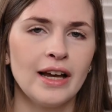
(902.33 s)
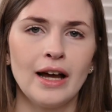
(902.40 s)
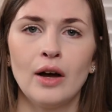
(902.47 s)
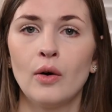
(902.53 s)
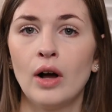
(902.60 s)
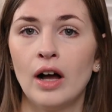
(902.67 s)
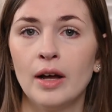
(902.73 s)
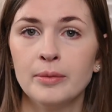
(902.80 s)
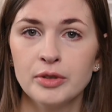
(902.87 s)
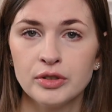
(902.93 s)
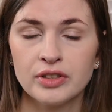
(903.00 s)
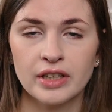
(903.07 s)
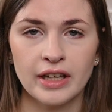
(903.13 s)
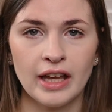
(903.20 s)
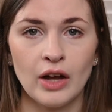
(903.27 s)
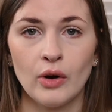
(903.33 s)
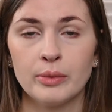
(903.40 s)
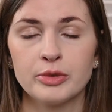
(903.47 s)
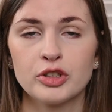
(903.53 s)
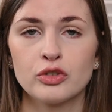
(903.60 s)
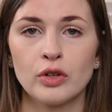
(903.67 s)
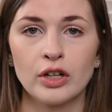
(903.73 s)
how I'm using it, how I'm
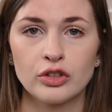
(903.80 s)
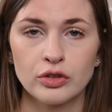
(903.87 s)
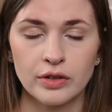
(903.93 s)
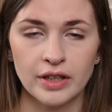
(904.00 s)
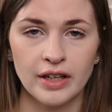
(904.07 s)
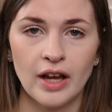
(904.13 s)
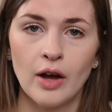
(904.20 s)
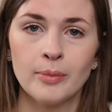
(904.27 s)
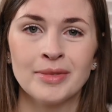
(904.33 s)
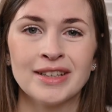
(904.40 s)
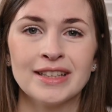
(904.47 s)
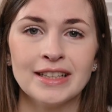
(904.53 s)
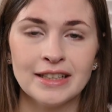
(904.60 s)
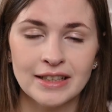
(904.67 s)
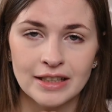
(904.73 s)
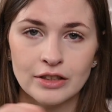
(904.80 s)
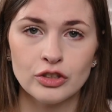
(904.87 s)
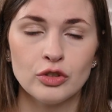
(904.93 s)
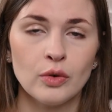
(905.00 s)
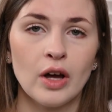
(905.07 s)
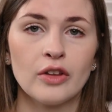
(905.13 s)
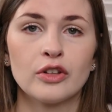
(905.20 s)
structuring it, how I'm linking
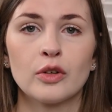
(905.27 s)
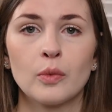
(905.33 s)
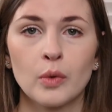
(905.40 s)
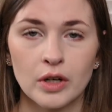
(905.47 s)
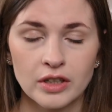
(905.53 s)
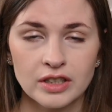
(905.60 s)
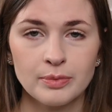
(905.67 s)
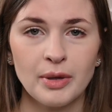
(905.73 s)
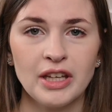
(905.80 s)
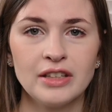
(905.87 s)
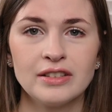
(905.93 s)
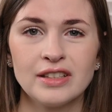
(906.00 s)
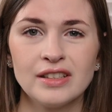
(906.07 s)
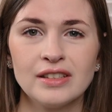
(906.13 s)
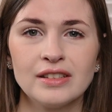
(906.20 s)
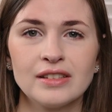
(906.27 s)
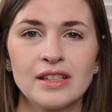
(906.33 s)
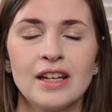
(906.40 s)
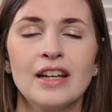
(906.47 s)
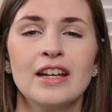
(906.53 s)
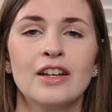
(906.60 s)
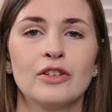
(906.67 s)
to other workspaces,
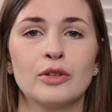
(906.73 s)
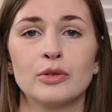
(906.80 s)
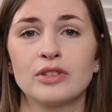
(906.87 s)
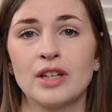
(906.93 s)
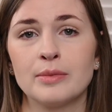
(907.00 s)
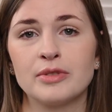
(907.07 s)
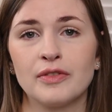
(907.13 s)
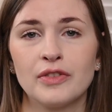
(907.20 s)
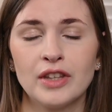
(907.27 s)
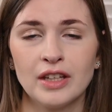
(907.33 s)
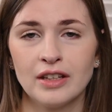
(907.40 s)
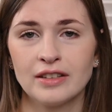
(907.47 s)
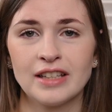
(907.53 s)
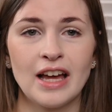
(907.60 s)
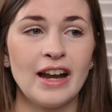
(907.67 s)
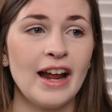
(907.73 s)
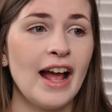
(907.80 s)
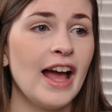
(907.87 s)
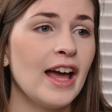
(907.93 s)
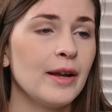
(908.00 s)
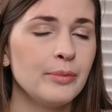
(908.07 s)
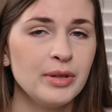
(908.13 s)
those types of things, how to
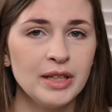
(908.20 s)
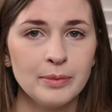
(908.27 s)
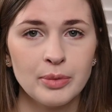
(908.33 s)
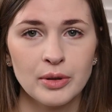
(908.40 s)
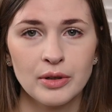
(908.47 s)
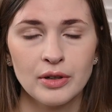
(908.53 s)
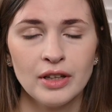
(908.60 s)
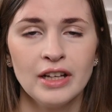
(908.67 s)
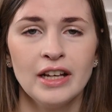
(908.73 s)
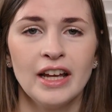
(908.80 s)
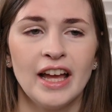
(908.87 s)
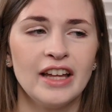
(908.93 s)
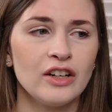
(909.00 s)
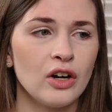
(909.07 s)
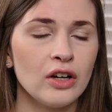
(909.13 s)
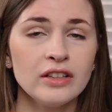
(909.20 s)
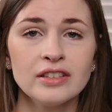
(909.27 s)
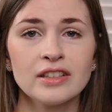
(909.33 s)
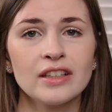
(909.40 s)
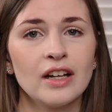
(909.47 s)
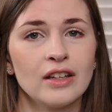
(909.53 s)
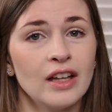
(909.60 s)
add people, and
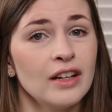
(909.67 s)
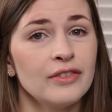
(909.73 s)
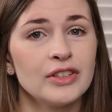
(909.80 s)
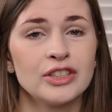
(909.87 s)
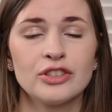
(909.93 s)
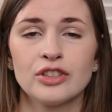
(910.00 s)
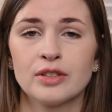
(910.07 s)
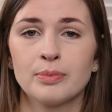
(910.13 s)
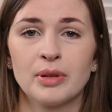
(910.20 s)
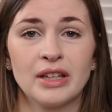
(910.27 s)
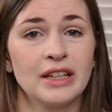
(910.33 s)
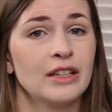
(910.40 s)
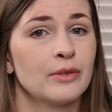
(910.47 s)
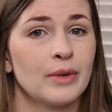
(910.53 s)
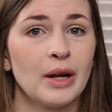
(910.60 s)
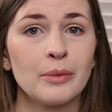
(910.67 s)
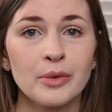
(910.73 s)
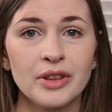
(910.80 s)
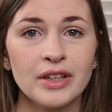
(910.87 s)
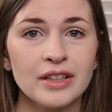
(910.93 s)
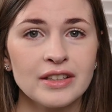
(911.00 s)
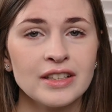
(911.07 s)
honestly, a lot of it's just playing around
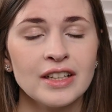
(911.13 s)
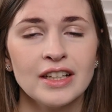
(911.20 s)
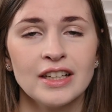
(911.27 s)
with it.